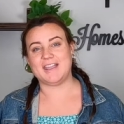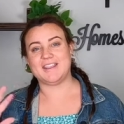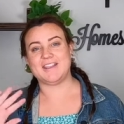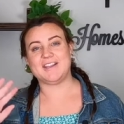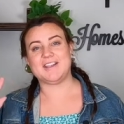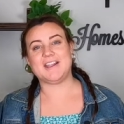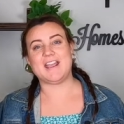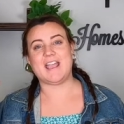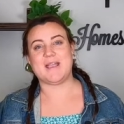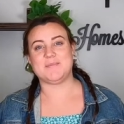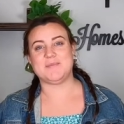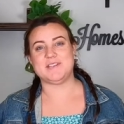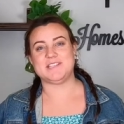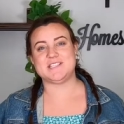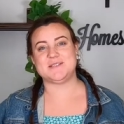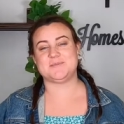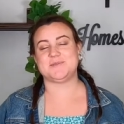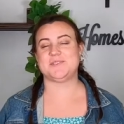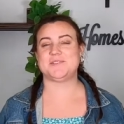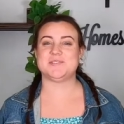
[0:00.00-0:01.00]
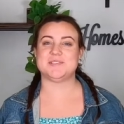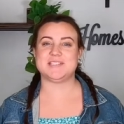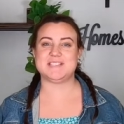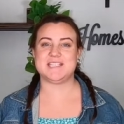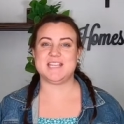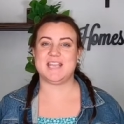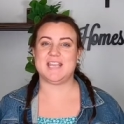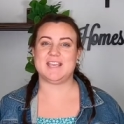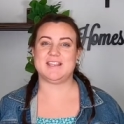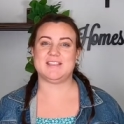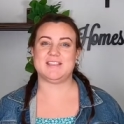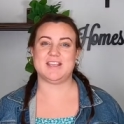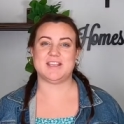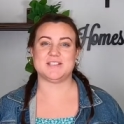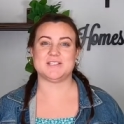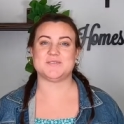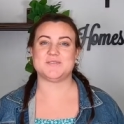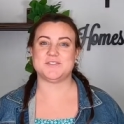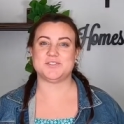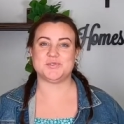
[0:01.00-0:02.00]
Hi there, happy Tip Tuesday.
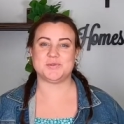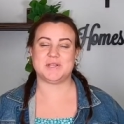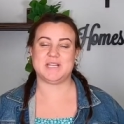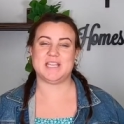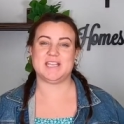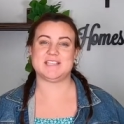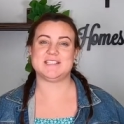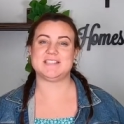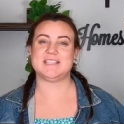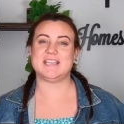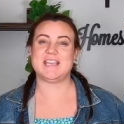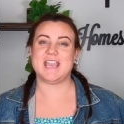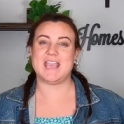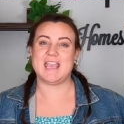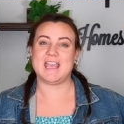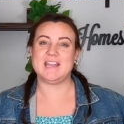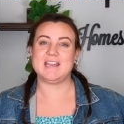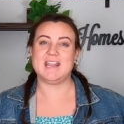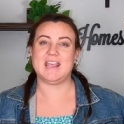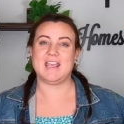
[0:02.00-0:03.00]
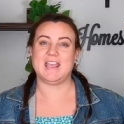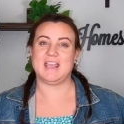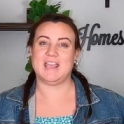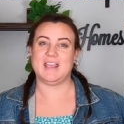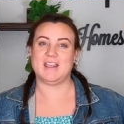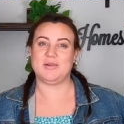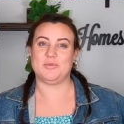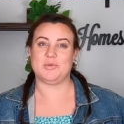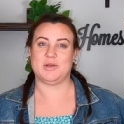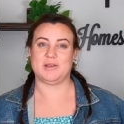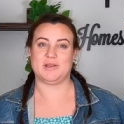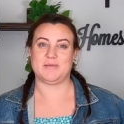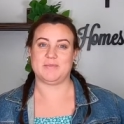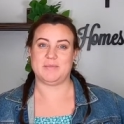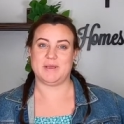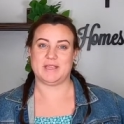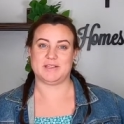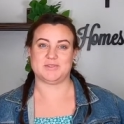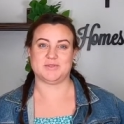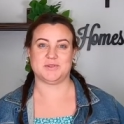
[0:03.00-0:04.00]
Thanks for joining us again and welcome
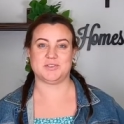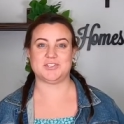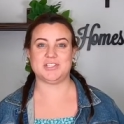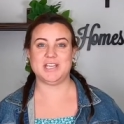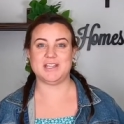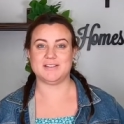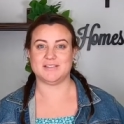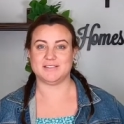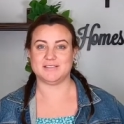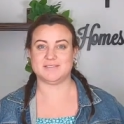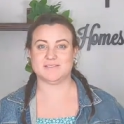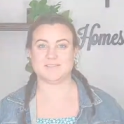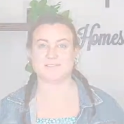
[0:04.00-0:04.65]
back to our channel.